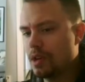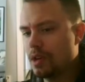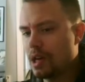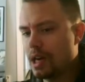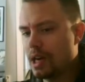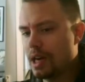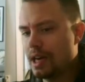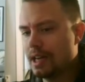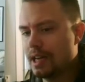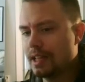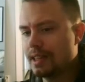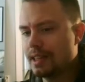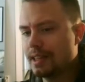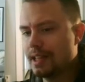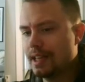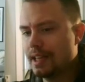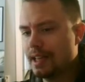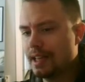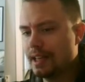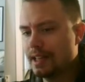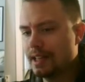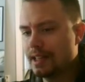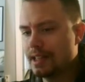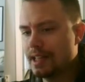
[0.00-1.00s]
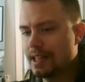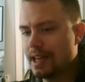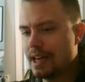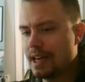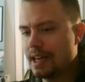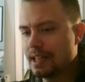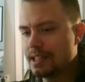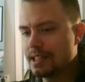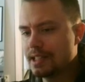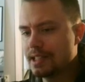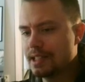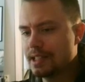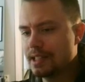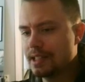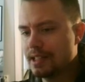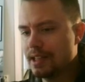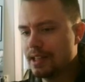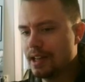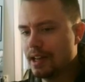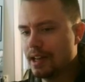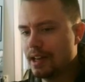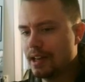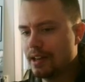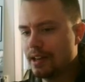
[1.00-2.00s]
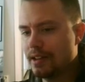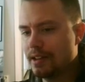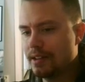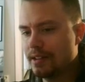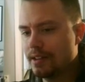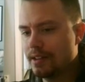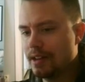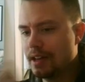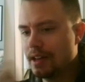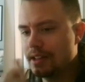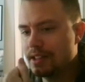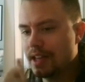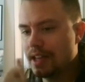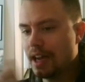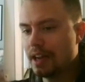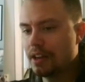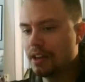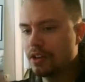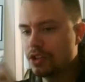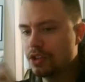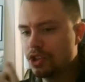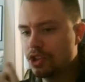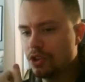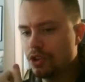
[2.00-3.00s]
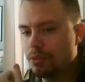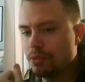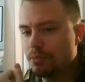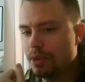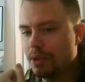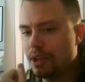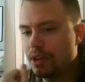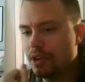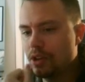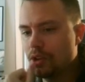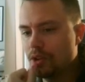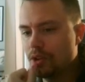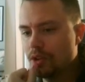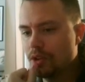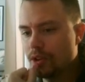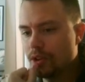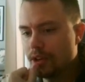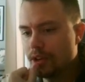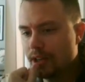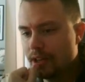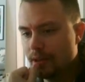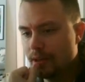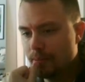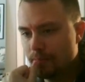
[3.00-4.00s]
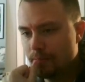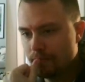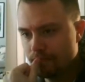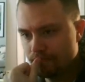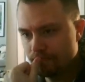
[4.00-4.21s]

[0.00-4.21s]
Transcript: I think that, yeah, attacker should be good on him.